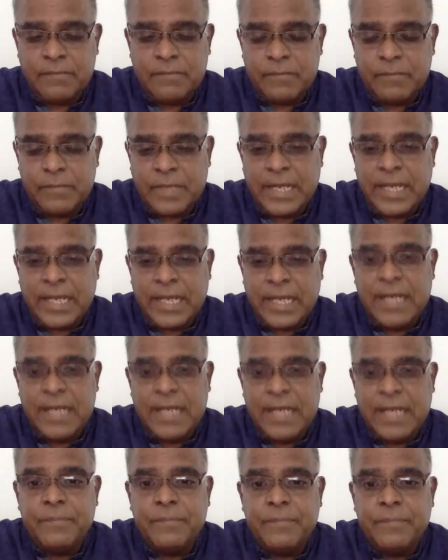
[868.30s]
help
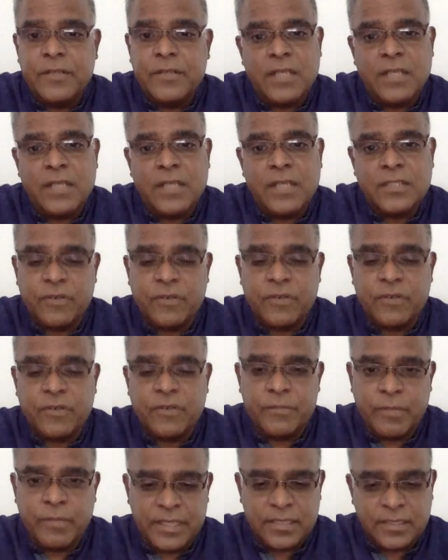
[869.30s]
that you ask from your
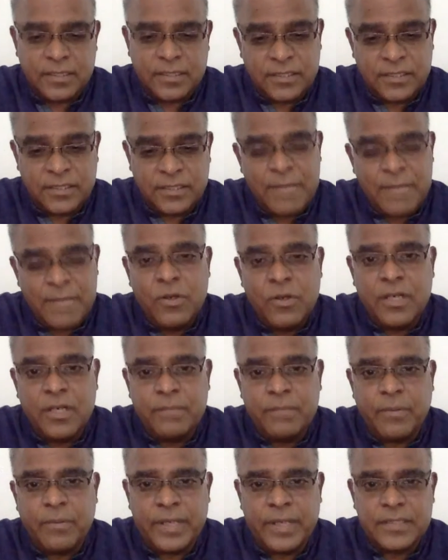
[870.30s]
manager. 3
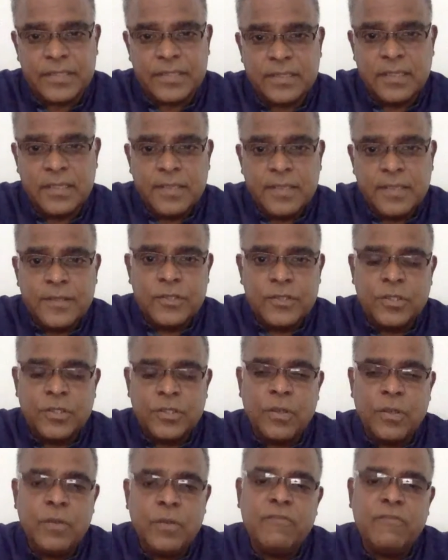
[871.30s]
bullet points.
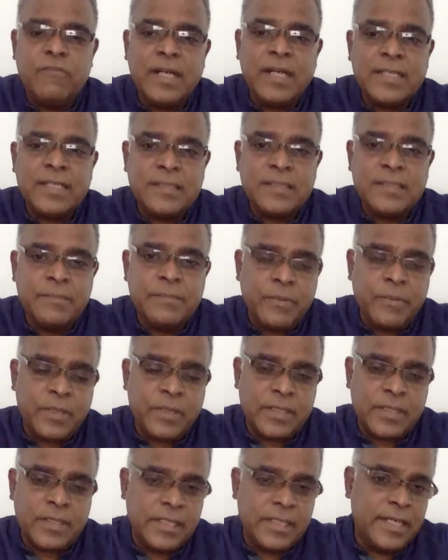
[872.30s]
So, what is
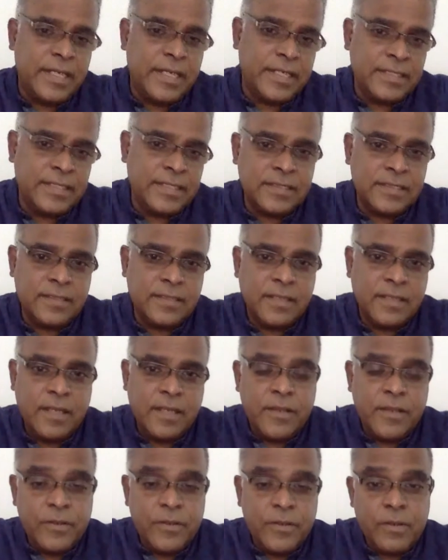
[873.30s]
important here is
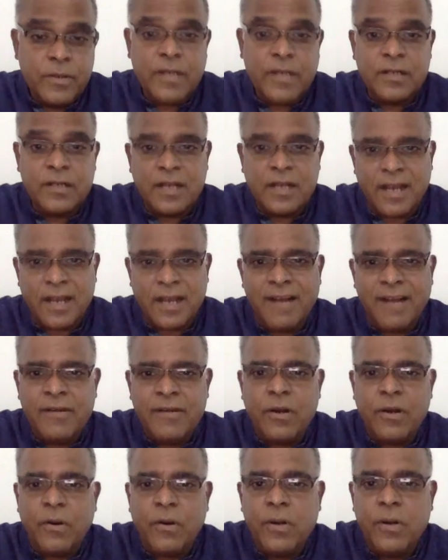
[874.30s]
you have to cover
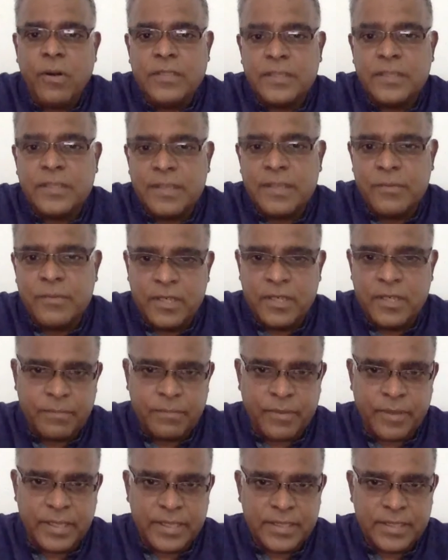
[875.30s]
all 3
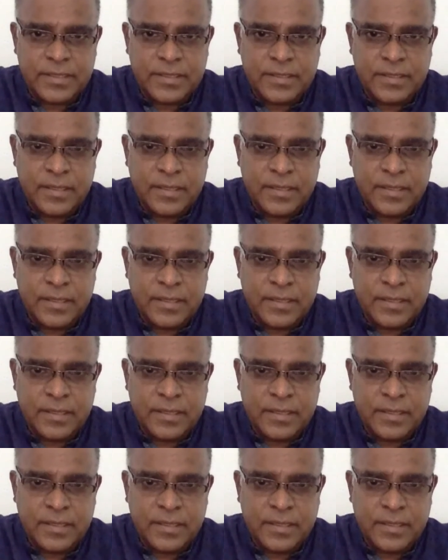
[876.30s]
bullet points.